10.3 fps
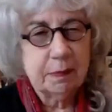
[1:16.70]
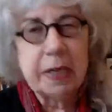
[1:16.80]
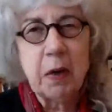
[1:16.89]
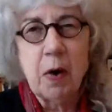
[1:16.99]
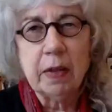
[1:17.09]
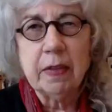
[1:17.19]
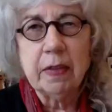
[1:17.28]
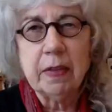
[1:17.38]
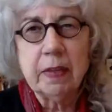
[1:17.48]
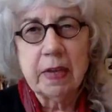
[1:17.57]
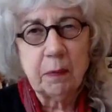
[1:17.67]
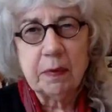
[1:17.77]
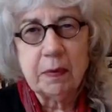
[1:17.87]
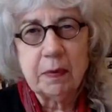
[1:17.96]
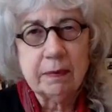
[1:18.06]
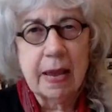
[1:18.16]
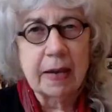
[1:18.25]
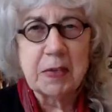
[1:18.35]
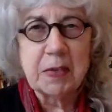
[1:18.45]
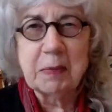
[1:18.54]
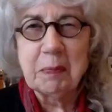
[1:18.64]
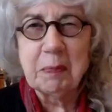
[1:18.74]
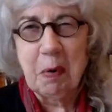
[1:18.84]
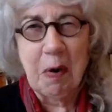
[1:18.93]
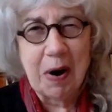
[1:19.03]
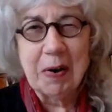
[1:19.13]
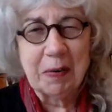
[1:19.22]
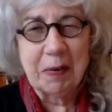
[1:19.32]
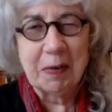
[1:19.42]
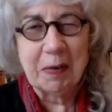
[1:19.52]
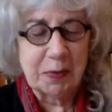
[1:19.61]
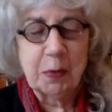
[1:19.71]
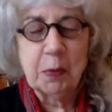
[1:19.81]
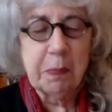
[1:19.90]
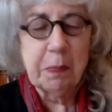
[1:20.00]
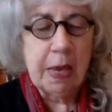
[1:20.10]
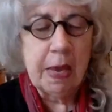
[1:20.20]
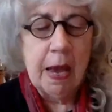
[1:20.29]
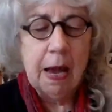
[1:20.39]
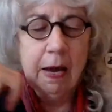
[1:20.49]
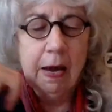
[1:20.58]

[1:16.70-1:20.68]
Click on the exit part of the Zoom.